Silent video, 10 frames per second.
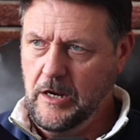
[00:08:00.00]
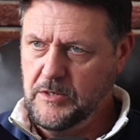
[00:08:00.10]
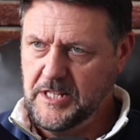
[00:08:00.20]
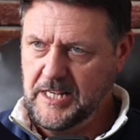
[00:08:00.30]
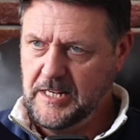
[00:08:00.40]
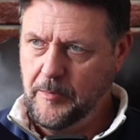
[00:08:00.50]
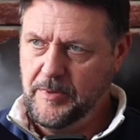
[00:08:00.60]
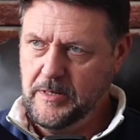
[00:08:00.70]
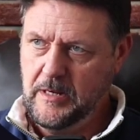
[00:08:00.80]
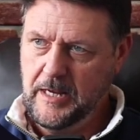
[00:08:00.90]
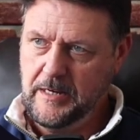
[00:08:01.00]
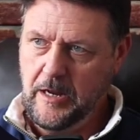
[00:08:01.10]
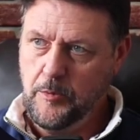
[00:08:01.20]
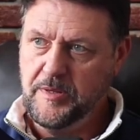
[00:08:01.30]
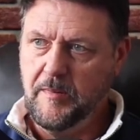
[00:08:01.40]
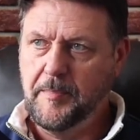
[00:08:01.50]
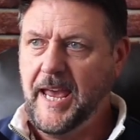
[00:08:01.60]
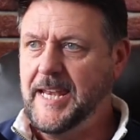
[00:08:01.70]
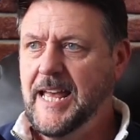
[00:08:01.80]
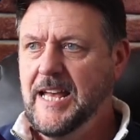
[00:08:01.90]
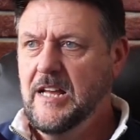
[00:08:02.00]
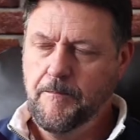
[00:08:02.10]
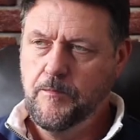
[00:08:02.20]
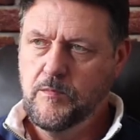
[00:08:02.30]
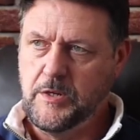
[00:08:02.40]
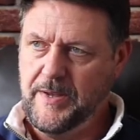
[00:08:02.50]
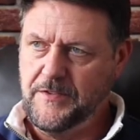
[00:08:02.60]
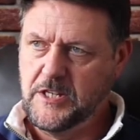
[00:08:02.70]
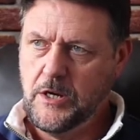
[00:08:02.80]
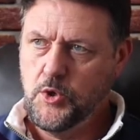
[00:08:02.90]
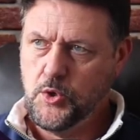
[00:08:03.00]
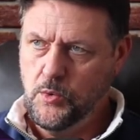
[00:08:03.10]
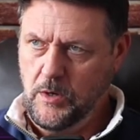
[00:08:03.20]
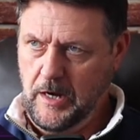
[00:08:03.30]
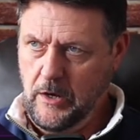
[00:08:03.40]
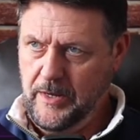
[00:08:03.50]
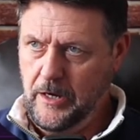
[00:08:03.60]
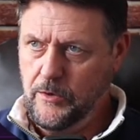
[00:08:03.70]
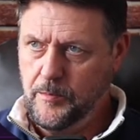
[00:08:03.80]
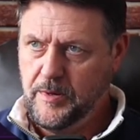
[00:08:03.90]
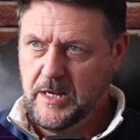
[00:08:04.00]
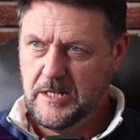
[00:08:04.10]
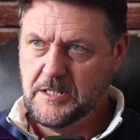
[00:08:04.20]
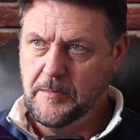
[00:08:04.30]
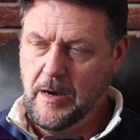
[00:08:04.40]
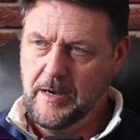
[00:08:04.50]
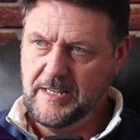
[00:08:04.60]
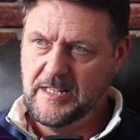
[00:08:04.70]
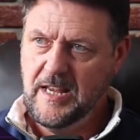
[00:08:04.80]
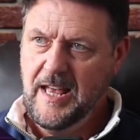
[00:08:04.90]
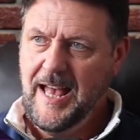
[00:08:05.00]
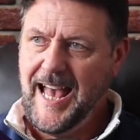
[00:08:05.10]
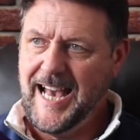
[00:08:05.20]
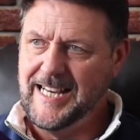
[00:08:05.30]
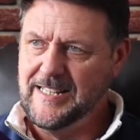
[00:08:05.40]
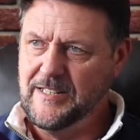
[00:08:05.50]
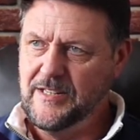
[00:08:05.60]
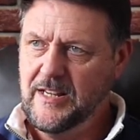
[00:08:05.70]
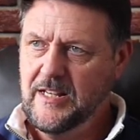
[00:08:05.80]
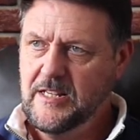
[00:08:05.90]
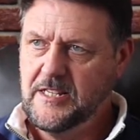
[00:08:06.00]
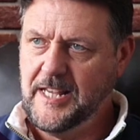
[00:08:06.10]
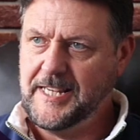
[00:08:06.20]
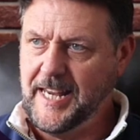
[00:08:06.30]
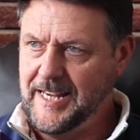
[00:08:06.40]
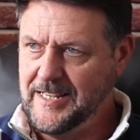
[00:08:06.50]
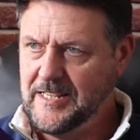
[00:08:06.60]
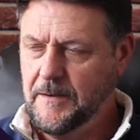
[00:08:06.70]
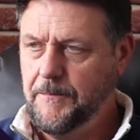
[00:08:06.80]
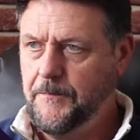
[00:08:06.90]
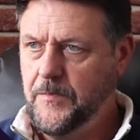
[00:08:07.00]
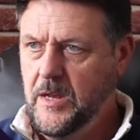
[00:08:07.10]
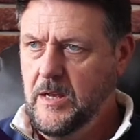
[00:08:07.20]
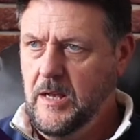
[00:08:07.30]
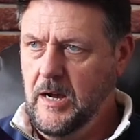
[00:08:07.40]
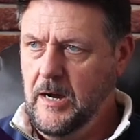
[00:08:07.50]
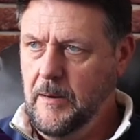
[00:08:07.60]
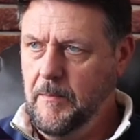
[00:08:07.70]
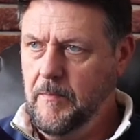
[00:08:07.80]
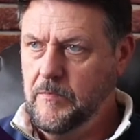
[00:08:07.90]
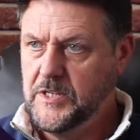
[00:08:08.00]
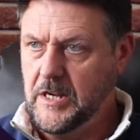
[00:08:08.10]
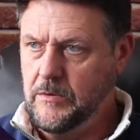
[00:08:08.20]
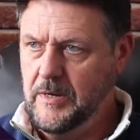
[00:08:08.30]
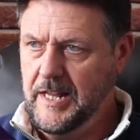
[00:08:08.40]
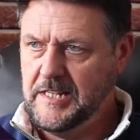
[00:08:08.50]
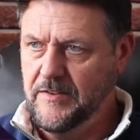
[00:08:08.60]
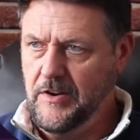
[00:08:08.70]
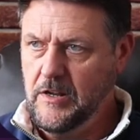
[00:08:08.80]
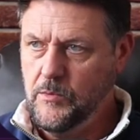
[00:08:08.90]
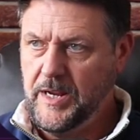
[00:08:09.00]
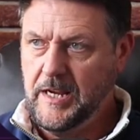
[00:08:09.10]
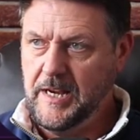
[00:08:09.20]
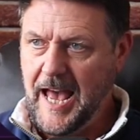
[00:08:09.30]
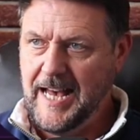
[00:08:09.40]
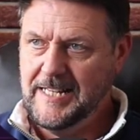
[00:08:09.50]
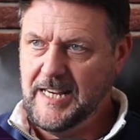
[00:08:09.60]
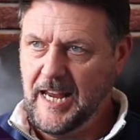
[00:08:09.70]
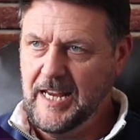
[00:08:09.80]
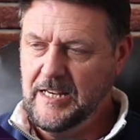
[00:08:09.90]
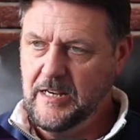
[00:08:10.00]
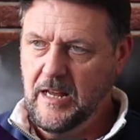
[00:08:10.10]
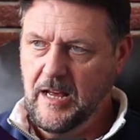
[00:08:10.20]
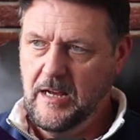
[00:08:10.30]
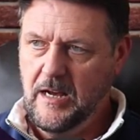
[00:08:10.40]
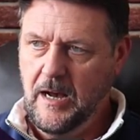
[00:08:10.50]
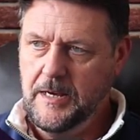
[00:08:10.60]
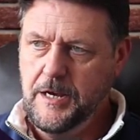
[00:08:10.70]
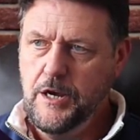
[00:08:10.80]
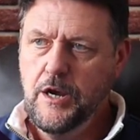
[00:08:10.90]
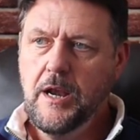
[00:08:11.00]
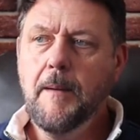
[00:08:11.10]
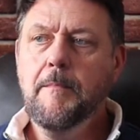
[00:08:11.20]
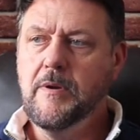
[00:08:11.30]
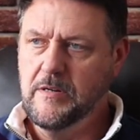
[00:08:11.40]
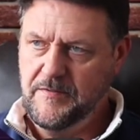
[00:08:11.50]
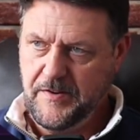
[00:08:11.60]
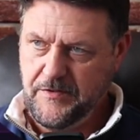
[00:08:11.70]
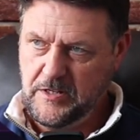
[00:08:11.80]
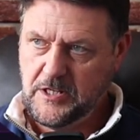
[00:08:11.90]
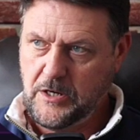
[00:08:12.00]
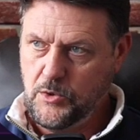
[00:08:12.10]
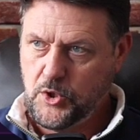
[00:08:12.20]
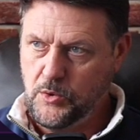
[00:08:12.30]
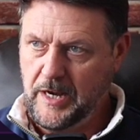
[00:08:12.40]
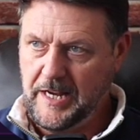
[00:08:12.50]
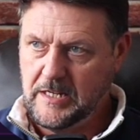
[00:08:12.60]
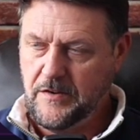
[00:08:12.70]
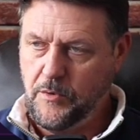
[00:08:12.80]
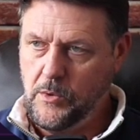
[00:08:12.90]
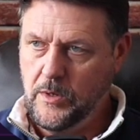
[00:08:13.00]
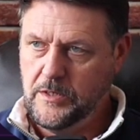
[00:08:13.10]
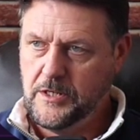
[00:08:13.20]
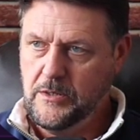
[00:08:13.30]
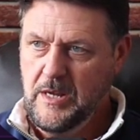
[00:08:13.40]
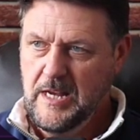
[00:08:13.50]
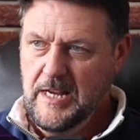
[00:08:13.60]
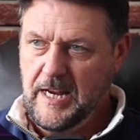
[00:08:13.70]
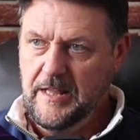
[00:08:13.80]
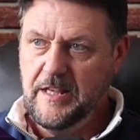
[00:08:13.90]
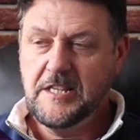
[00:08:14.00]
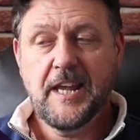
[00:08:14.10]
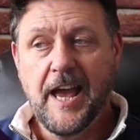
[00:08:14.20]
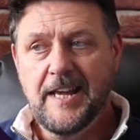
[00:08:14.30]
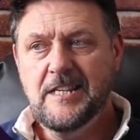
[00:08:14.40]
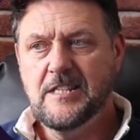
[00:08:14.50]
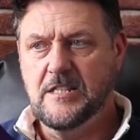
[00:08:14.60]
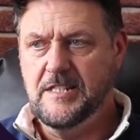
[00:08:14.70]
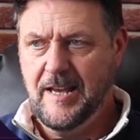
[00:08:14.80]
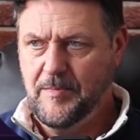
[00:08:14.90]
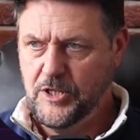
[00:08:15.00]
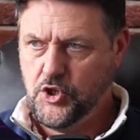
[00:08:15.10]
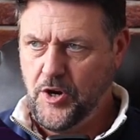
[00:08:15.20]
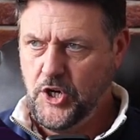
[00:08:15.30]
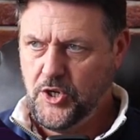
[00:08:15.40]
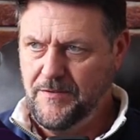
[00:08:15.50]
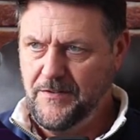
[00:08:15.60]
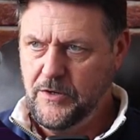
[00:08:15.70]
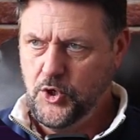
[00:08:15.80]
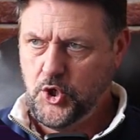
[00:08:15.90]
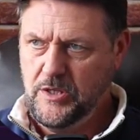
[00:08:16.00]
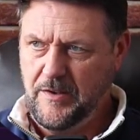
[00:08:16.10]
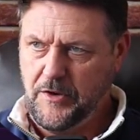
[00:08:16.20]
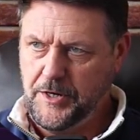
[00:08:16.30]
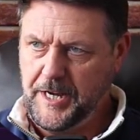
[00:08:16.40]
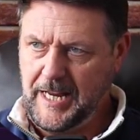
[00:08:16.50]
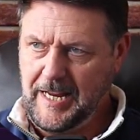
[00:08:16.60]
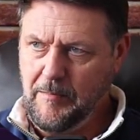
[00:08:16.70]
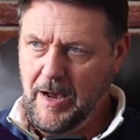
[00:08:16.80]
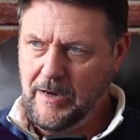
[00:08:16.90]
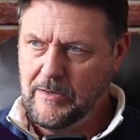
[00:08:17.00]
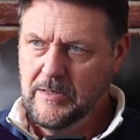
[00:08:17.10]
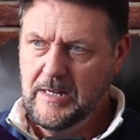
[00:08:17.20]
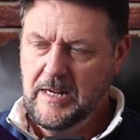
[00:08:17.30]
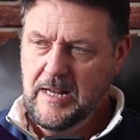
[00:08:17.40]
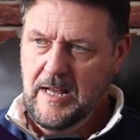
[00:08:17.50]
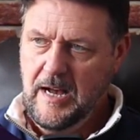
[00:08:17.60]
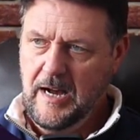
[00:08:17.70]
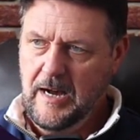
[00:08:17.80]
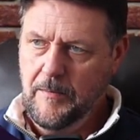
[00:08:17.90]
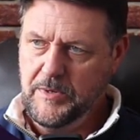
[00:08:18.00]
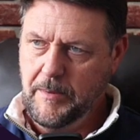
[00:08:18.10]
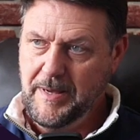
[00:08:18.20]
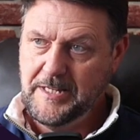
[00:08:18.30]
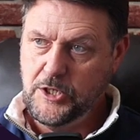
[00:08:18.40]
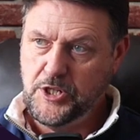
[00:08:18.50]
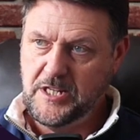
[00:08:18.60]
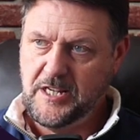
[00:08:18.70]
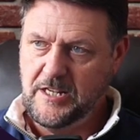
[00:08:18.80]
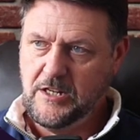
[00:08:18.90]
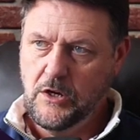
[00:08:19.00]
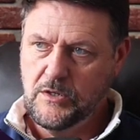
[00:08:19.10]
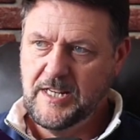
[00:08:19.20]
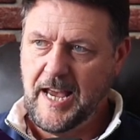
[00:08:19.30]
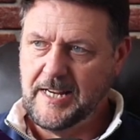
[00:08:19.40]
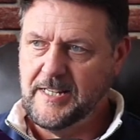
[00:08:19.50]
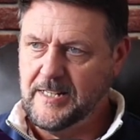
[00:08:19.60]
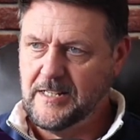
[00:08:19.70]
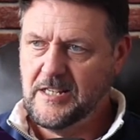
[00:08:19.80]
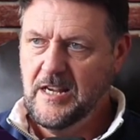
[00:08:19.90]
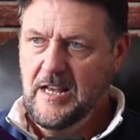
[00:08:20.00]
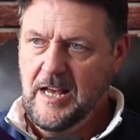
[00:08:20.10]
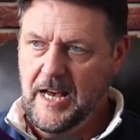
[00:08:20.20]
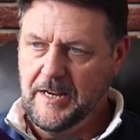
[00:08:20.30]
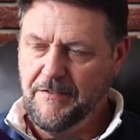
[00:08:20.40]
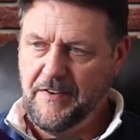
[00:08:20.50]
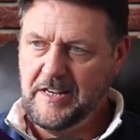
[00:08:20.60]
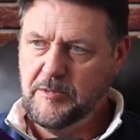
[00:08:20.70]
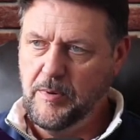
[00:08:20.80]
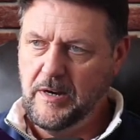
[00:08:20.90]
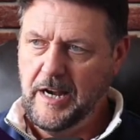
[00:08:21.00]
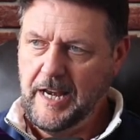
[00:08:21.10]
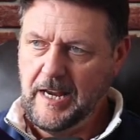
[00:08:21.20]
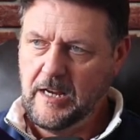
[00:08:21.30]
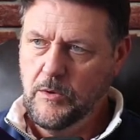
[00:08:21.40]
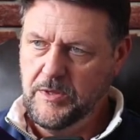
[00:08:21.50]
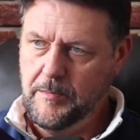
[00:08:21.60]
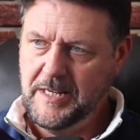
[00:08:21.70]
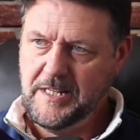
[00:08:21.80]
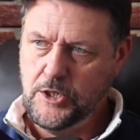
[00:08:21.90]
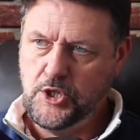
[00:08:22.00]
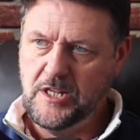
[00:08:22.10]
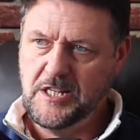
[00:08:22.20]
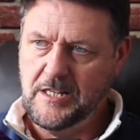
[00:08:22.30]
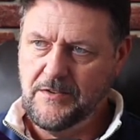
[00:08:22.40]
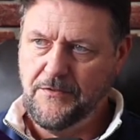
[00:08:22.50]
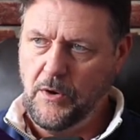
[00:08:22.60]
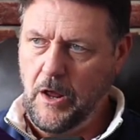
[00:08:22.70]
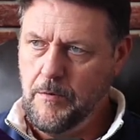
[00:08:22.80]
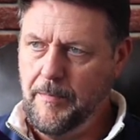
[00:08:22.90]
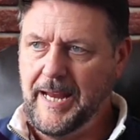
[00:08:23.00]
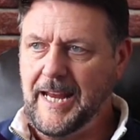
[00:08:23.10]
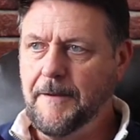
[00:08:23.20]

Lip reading: these up and open them up again. So we have the social lower loop, customize, and settings. So let's have a look. We can add in a number of different social links if we want to. In this case, the demonstration version, they've got an email with a message that says contact us, and a Facebook link with a message that says follow me.